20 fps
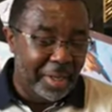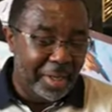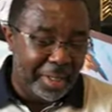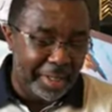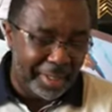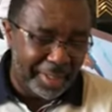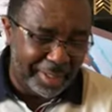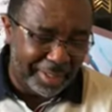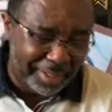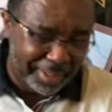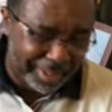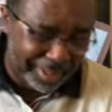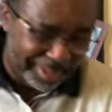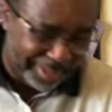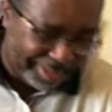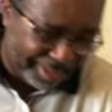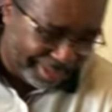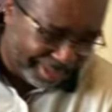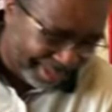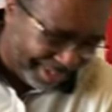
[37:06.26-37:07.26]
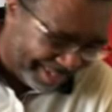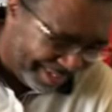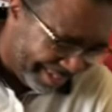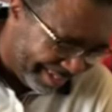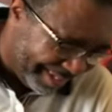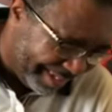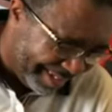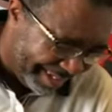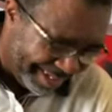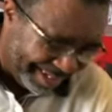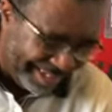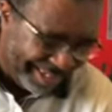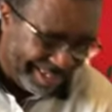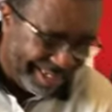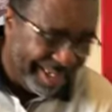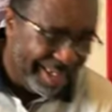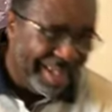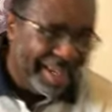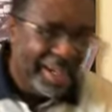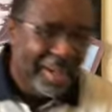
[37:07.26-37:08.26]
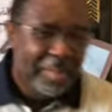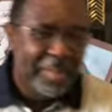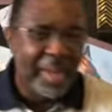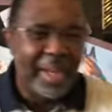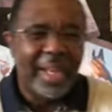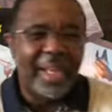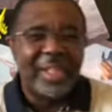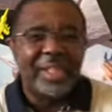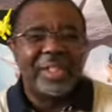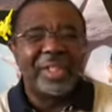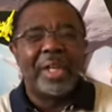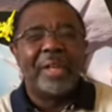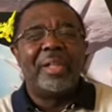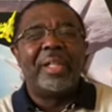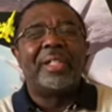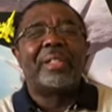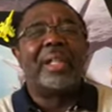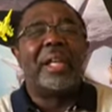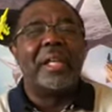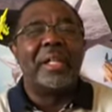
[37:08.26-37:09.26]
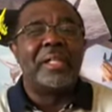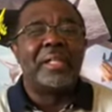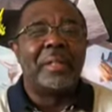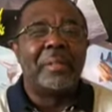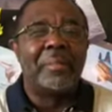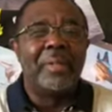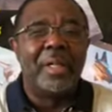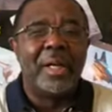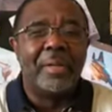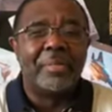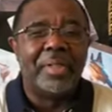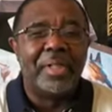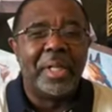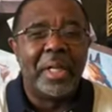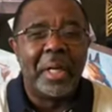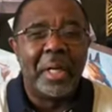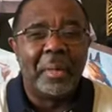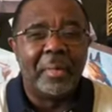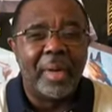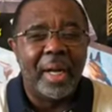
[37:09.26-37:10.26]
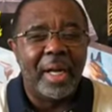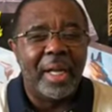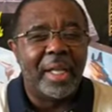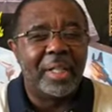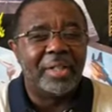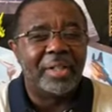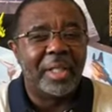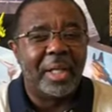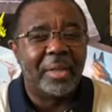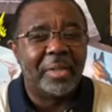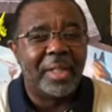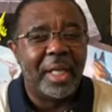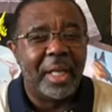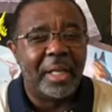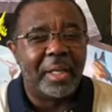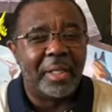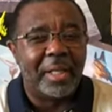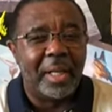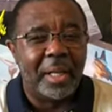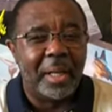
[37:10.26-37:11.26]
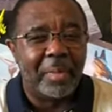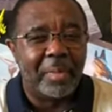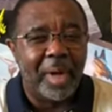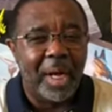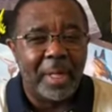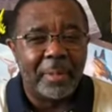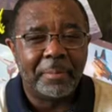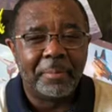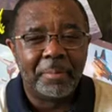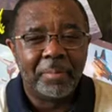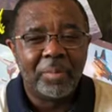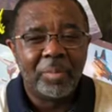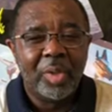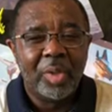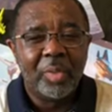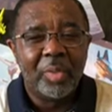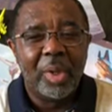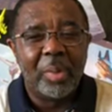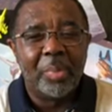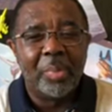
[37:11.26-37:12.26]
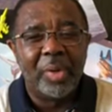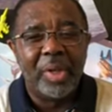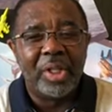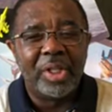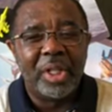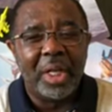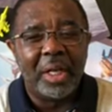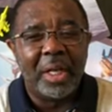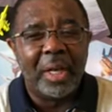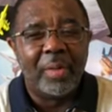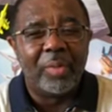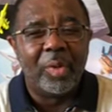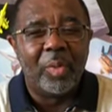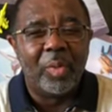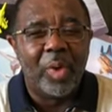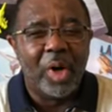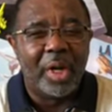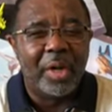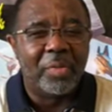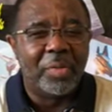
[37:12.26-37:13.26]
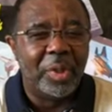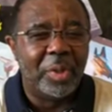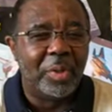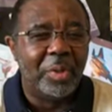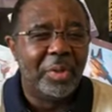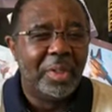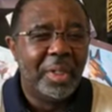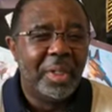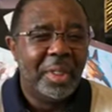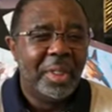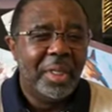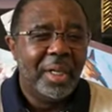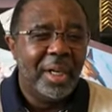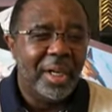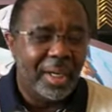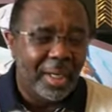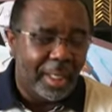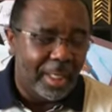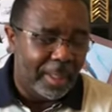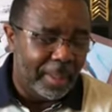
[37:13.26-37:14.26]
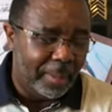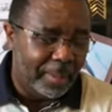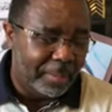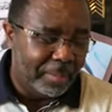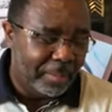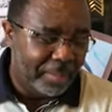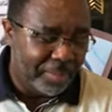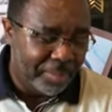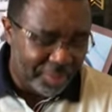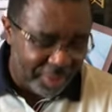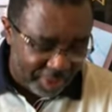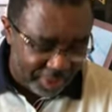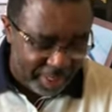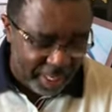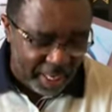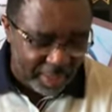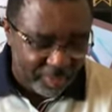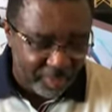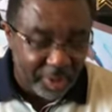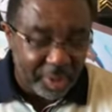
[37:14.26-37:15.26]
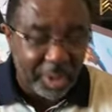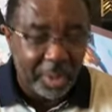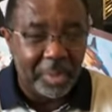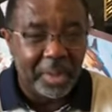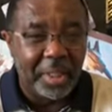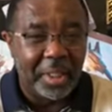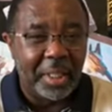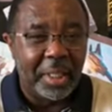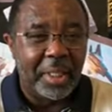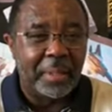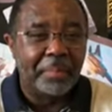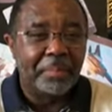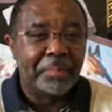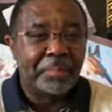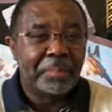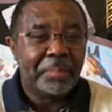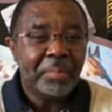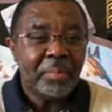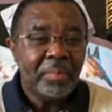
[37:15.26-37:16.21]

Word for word: but let's show these ladies some love today, all right? It's their day today, all right? We appreciate every one of you uh, today for tuning in.